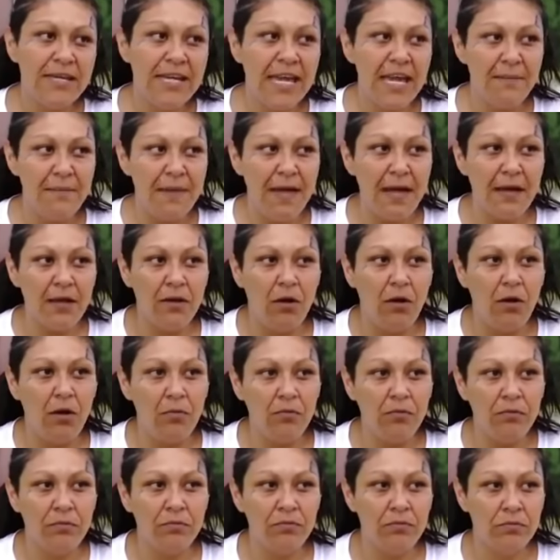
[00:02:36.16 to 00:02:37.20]
So we came back
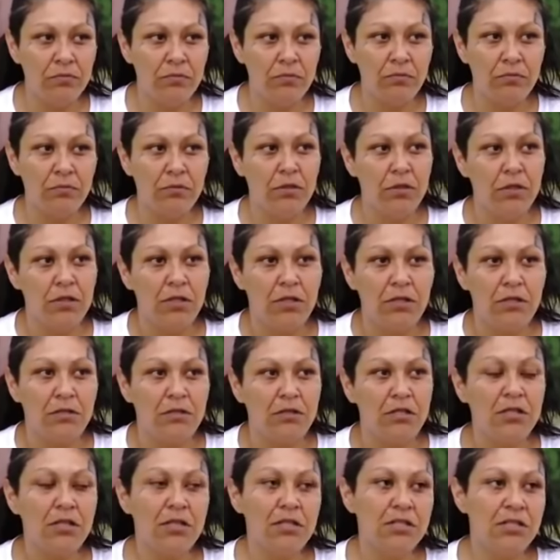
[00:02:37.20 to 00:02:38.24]
home,
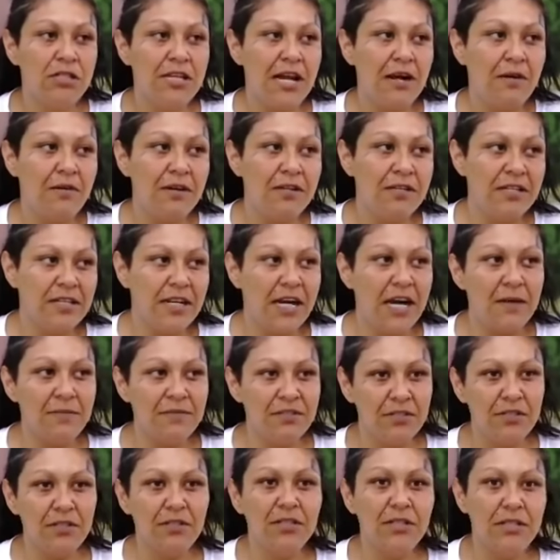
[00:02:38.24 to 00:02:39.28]
took a shower. The
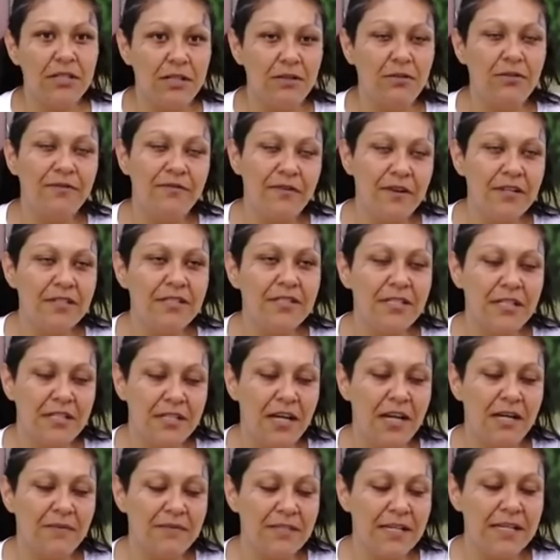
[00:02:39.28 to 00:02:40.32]
cops took, you know,
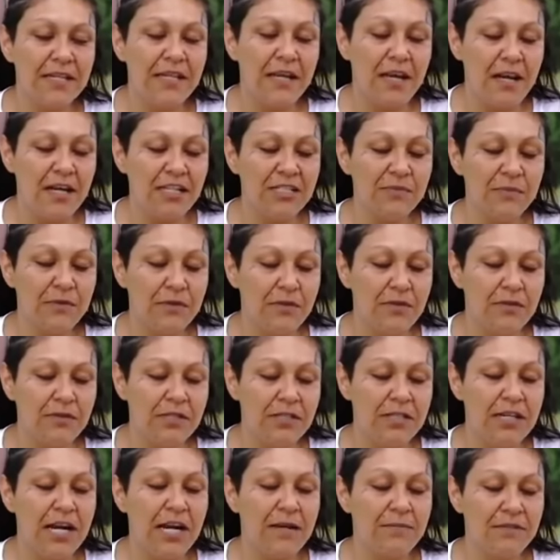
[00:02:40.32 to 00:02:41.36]
first the cops at the
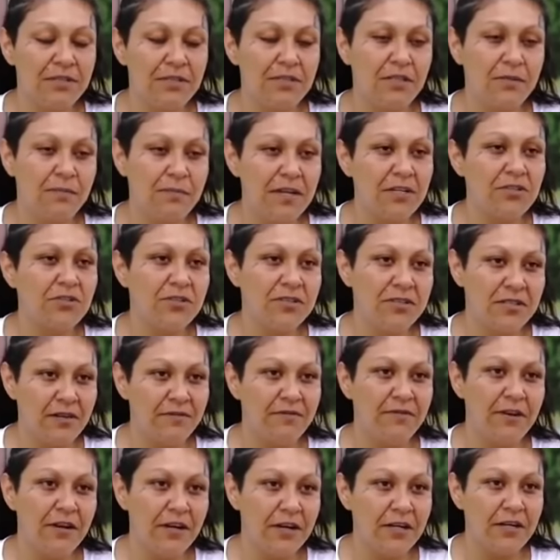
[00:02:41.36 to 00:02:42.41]
hospital, the cops took
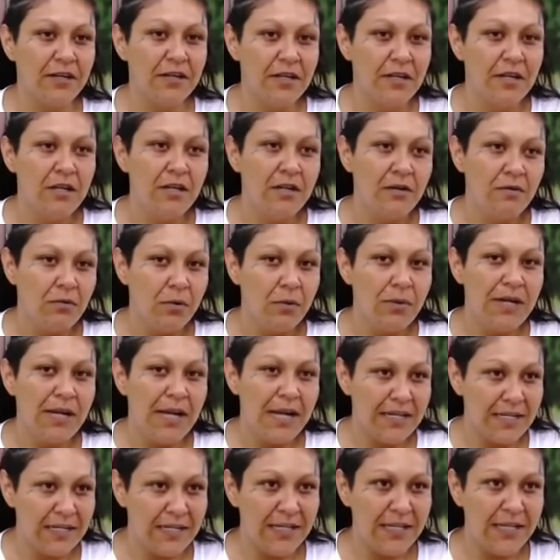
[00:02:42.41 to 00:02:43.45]
pictures of our, where
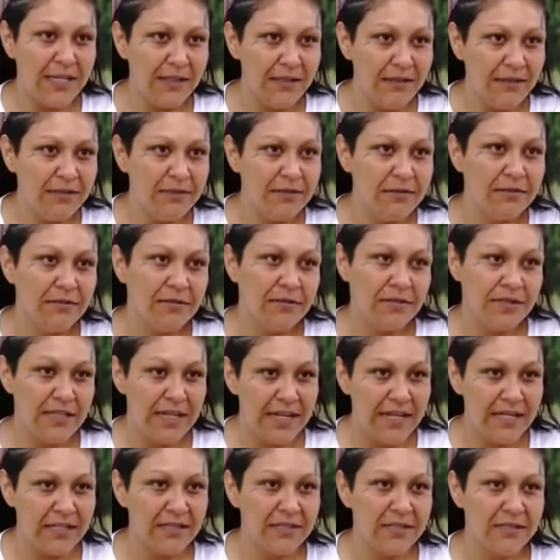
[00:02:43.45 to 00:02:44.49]
we got cut,
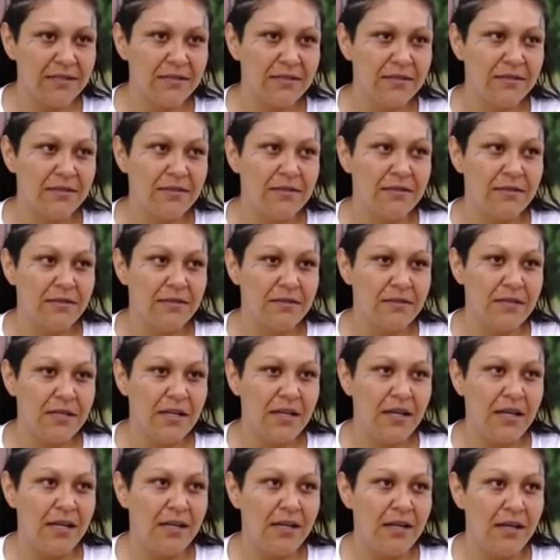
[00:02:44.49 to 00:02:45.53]
sliced.
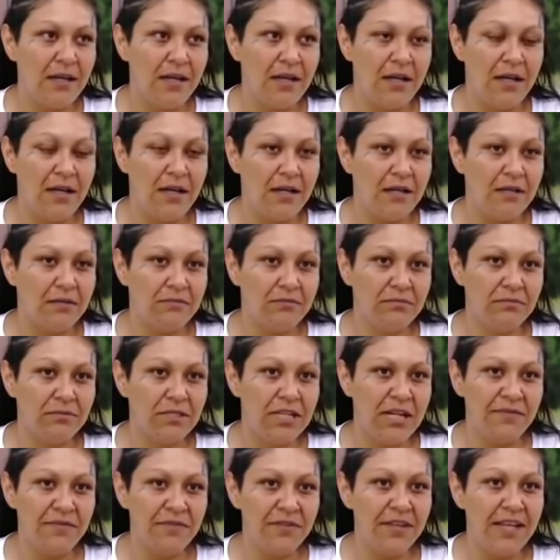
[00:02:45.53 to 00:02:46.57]
And
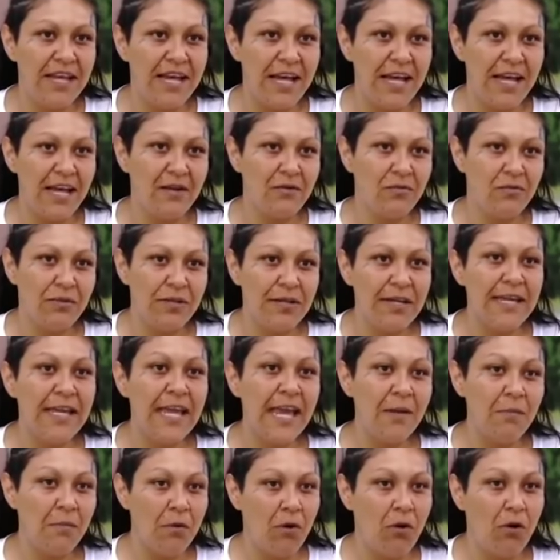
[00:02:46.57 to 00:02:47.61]
after that, we
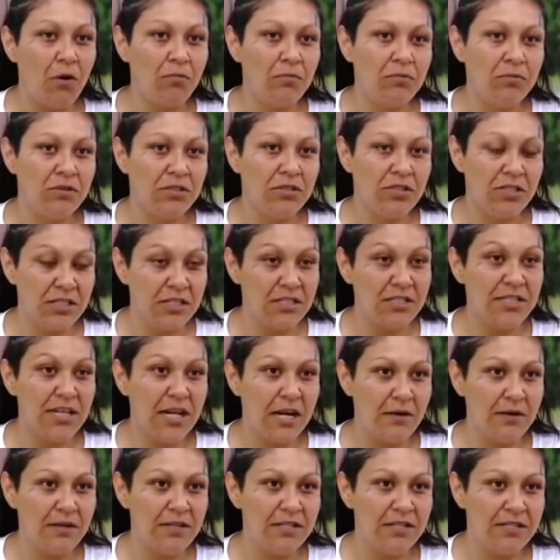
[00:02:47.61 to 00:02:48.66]
came home, took a
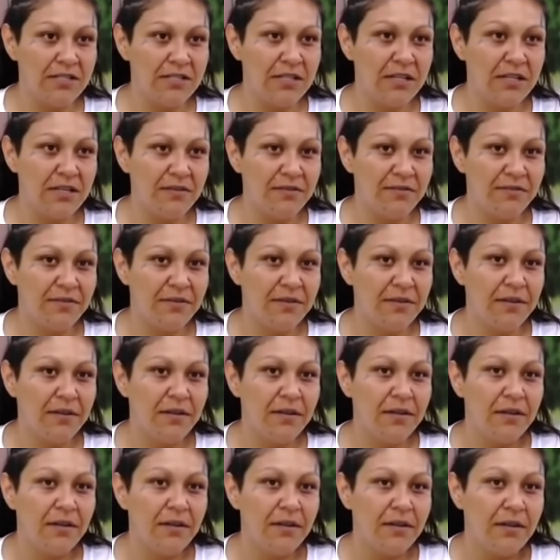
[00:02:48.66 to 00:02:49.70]
shower and stuff.